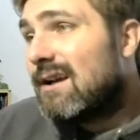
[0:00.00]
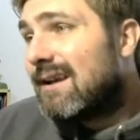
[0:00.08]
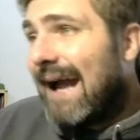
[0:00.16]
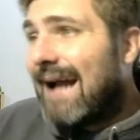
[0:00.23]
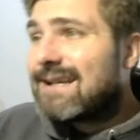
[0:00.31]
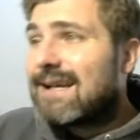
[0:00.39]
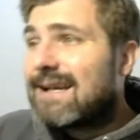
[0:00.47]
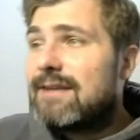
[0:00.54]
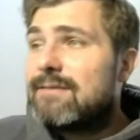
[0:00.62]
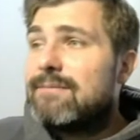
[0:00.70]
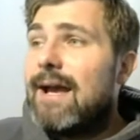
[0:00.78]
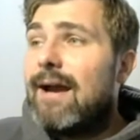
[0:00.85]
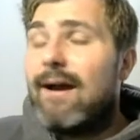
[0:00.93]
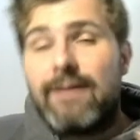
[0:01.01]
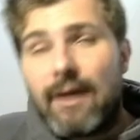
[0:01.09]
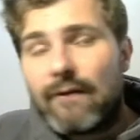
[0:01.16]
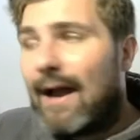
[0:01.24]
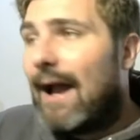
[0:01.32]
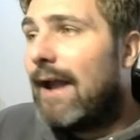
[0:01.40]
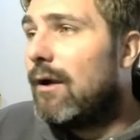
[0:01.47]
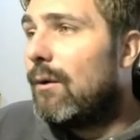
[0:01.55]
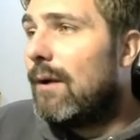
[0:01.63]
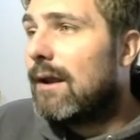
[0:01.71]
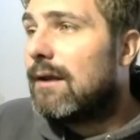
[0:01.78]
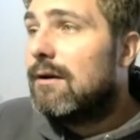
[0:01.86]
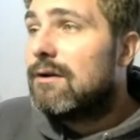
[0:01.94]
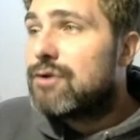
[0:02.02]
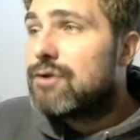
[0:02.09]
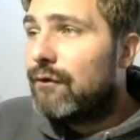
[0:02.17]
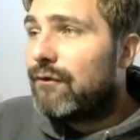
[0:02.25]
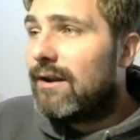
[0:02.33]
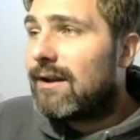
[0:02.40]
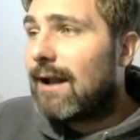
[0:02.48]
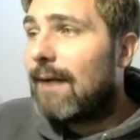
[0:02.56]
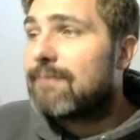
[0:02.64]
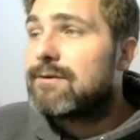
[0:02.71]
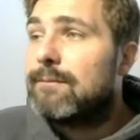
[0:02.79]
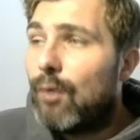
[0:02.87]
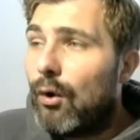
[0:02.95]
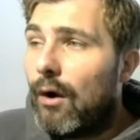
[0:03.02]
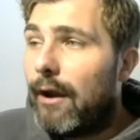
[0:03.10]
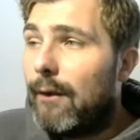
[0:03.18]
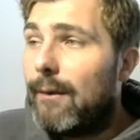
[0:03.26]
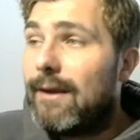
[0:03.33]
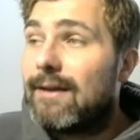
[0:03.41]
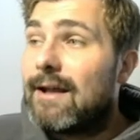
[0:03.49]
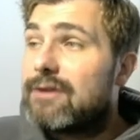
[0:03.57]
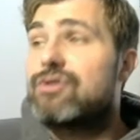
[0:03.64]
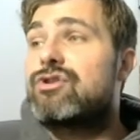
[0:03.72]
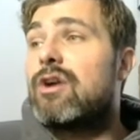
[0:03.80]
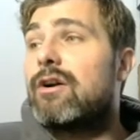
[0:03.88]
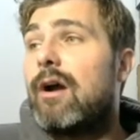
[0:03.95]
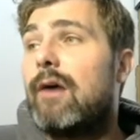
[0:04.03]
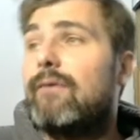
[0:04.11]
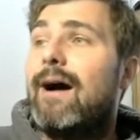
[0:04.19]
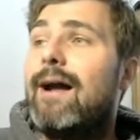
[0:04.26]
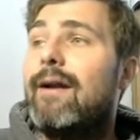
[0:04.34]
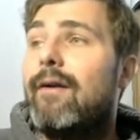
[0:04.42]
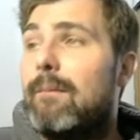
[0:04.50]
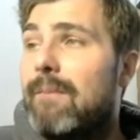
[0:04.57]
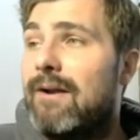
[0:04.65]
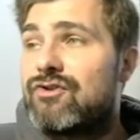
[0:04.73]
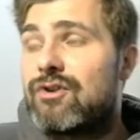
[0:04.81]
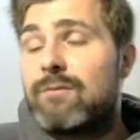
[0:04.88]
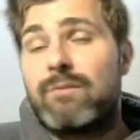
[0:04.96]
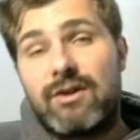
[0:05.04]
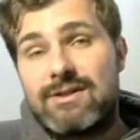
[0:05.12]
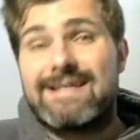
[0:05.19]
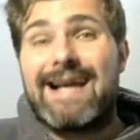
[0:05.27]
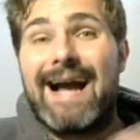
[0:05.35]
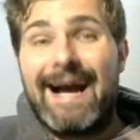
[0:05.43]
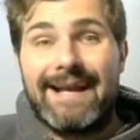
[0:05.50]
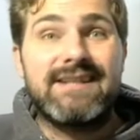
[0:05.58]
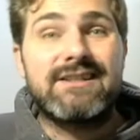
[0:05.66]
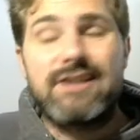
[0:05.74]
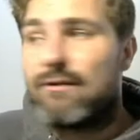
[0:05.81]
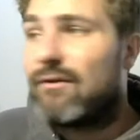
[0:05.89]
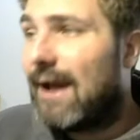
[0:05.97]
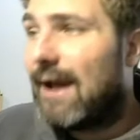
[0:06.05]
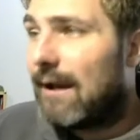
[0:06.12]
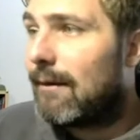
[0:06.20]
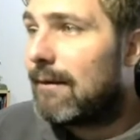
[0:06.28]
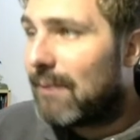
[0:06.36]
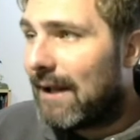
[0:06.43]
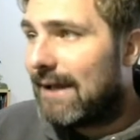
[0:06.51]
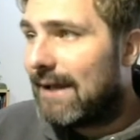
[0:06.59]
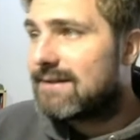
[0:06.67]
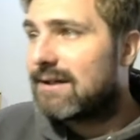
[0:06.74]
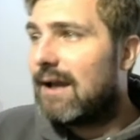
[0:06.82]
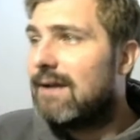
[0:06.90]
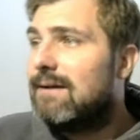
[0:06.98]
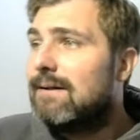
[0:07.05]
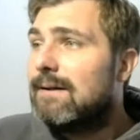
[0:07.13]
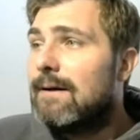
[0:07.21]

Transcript: Cataclysm there, another AoE. 2 Thunderclaps, more AoE. There's your Junkyard Valhalla I mentioned because it's adding to the Reanimate plays, okay?